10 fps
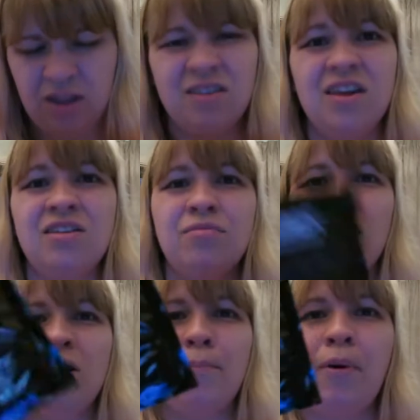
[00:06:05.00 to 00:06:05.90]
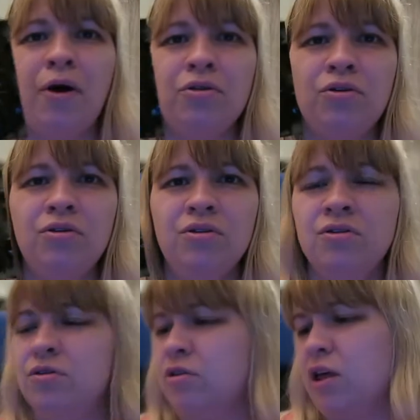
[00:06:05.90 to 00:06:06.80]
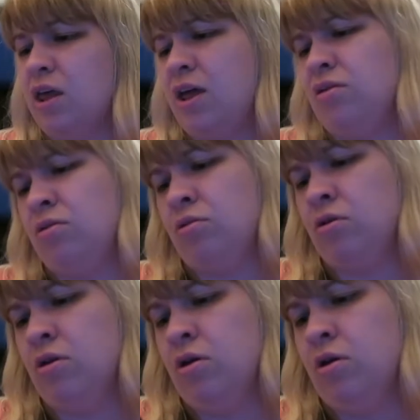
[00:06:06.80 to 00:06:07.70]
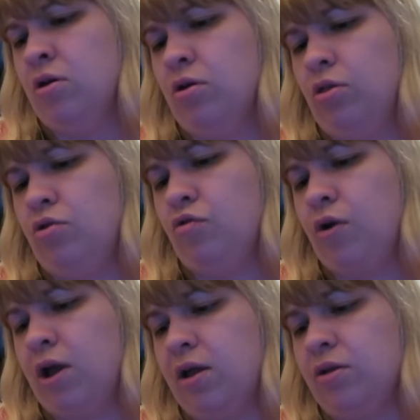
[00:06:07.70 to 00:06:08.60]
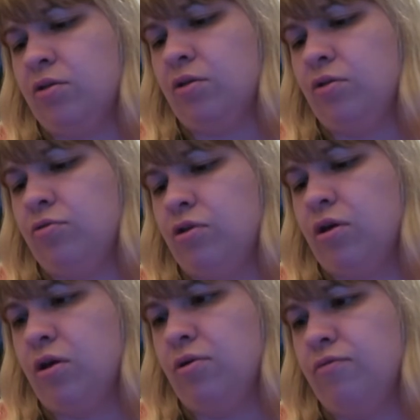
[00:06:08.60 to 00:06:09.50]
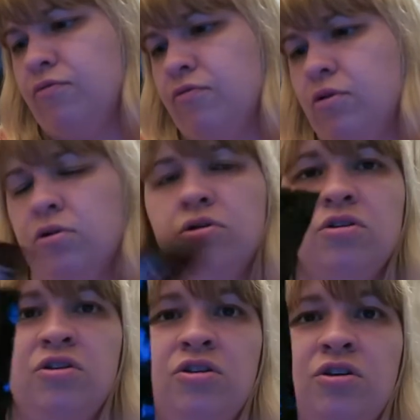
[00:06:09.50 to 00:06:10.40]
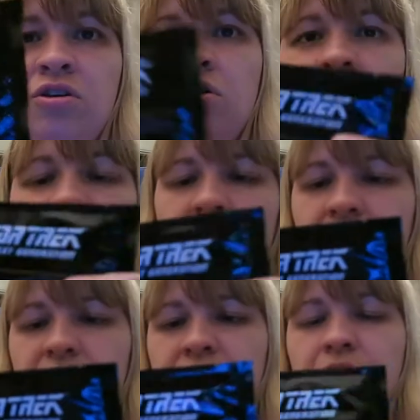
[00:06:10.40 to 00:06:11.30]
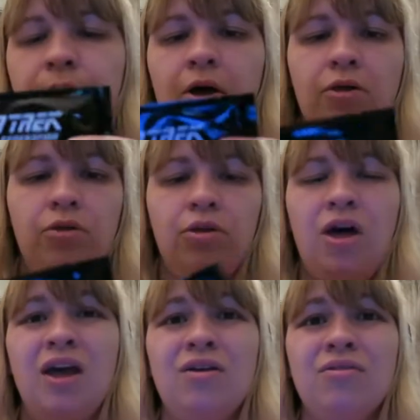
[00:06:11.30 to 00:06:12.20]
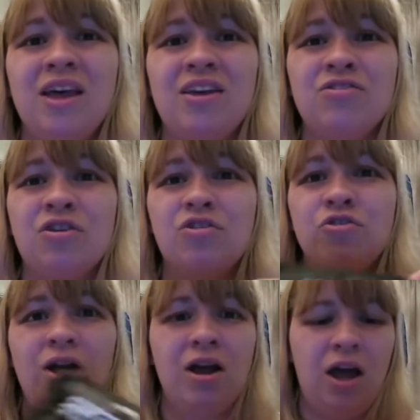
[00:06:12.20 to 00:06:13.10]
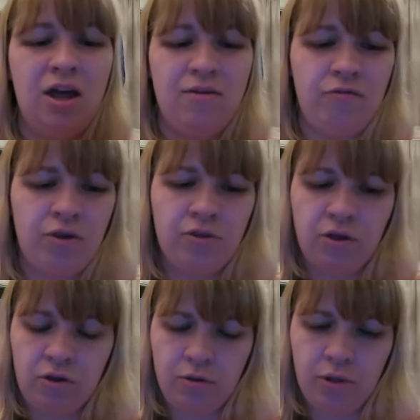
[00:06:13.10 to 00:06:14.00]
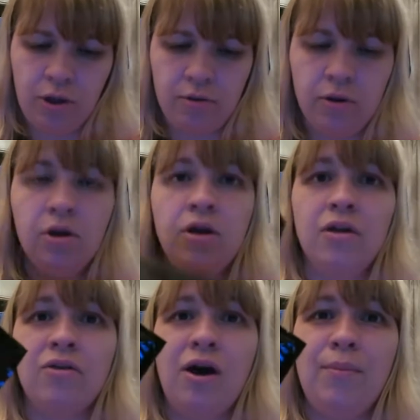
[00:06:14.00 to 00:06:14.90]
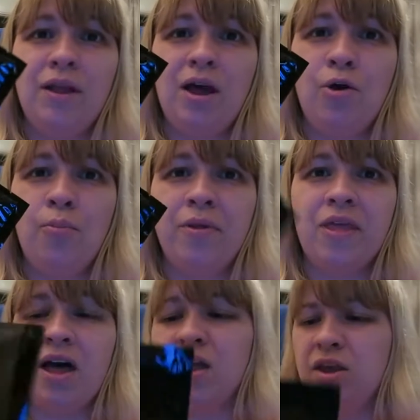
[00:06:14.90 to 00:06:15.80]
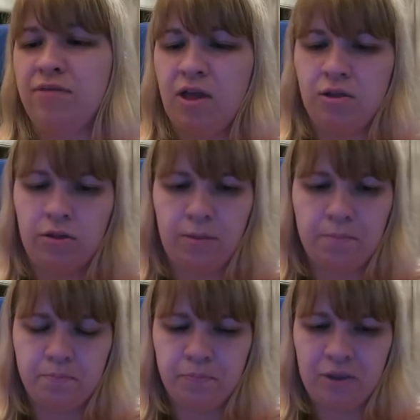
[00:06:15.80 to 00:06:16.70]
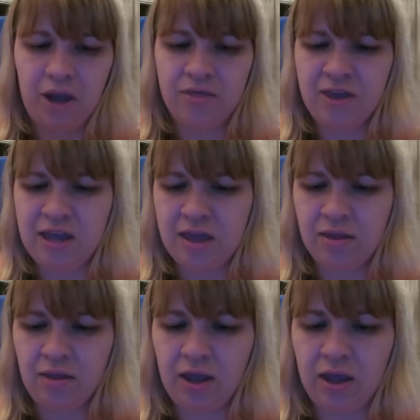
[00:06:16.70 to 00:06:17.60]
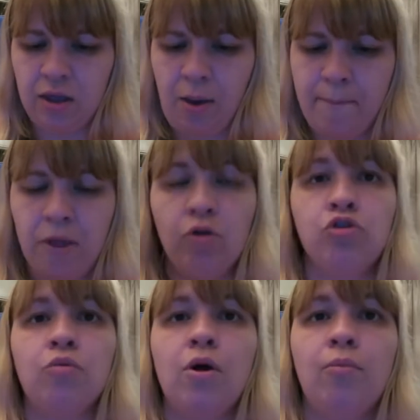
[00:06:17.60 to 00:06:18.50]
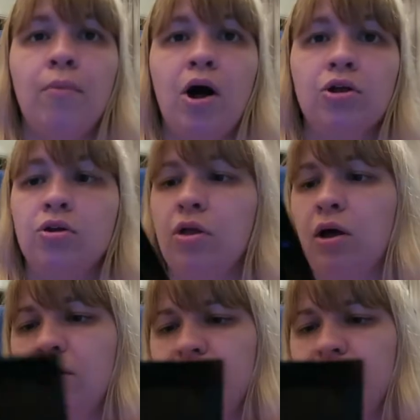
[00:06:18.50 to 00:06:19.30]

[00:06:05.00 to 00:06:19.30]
It looks like some kind of puzzle, I guess. Loot Crate exclusive. I think it's a puzzle. I don't like Star Trek. I have friends that do, though. So I'm going to open that and give that to them. I think it's like a build-your-own model